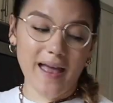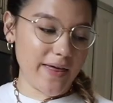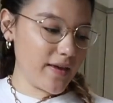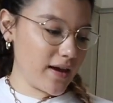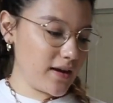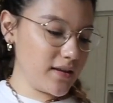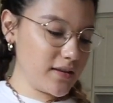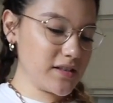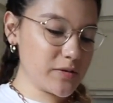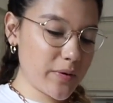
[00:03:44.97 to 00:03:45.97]
And then
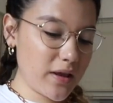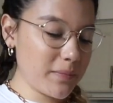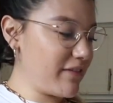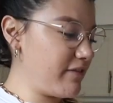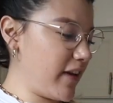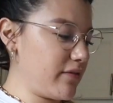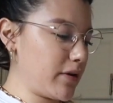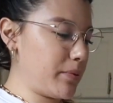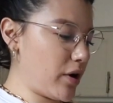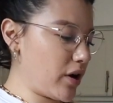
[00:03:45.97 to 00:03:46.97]
this is probably my
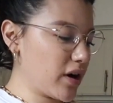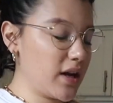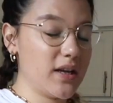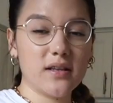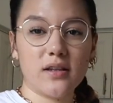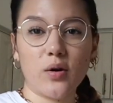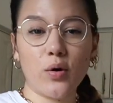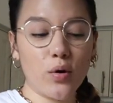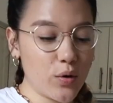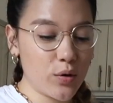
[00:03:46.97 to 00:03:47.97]
favorite part in the
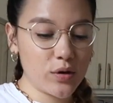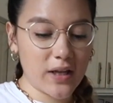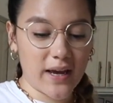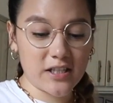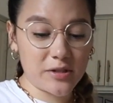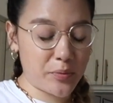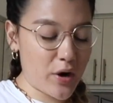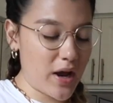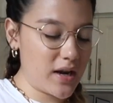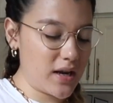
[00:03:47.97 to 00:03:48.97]
whole like
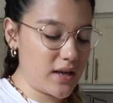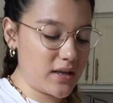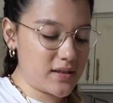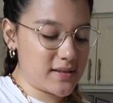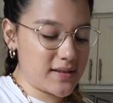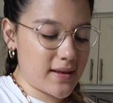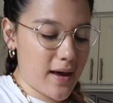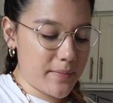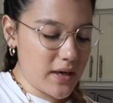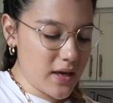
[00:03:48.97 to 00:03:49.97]
spread is
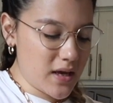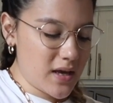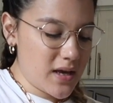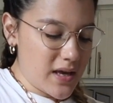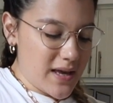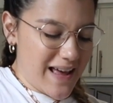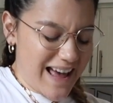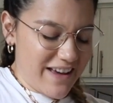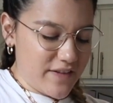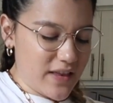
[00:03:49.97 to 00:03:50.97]
salami.
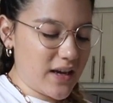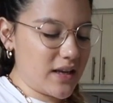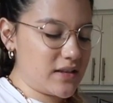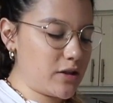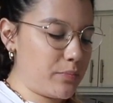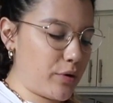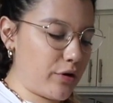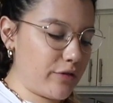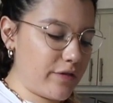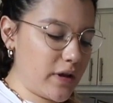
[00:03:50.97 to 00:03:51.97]
I feel like it's the
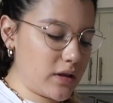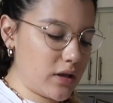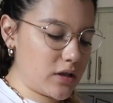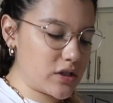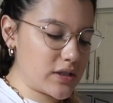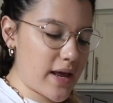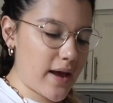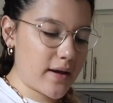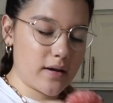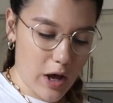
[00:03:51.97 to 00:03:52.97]
perfect lunch
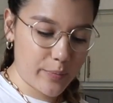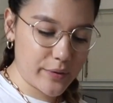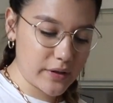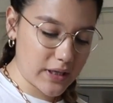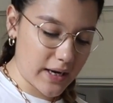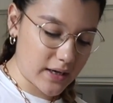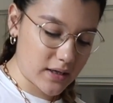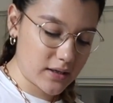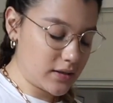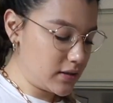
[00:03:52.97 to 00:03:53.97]
snack. I'll put
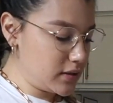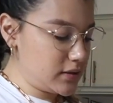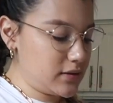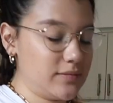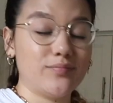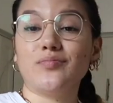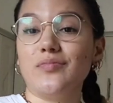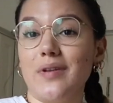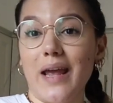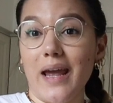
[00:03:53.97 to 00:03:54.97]
like
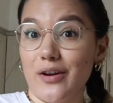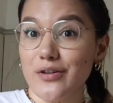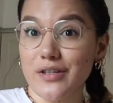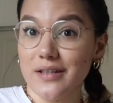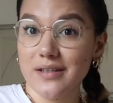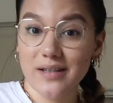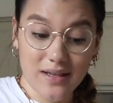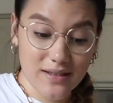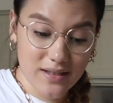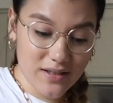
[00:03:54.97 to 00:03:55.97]
8 or 10
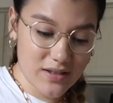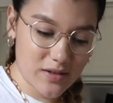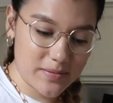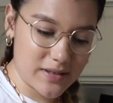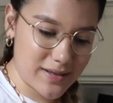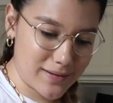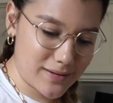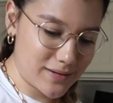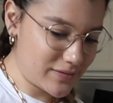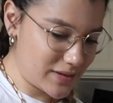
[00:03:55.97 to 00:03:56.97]
slices just because I
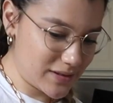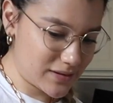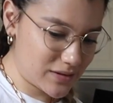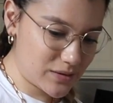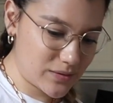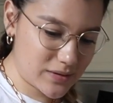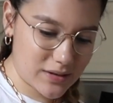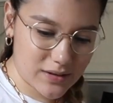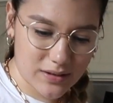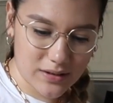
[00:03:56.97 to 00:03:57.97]
love it. It's so
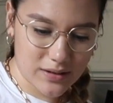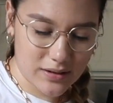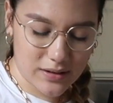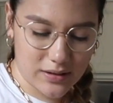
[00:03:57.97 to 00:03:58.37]
delicious.